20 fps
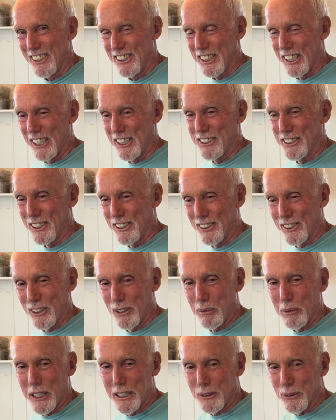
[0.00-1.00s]
Thank you so
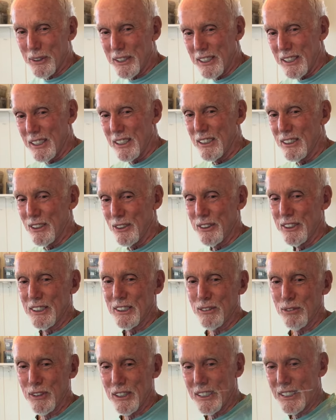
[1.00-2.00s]
much. What are you going to do with this
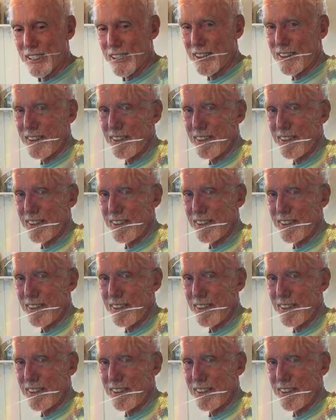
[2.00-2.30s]
video?